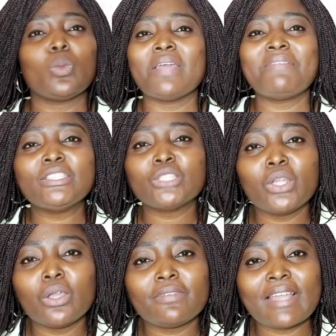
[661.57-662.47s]
Whatever
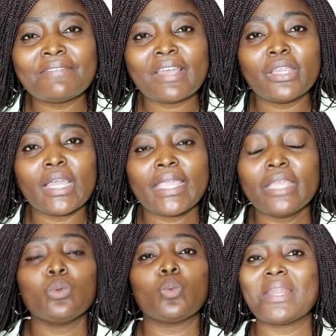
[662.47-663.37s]
journey of life that you are
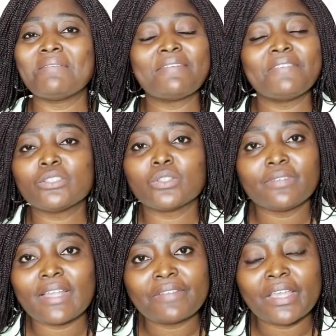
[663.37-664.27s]
in, whatever phase
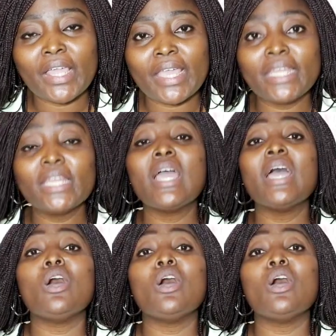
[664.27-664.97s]
of life that you are in,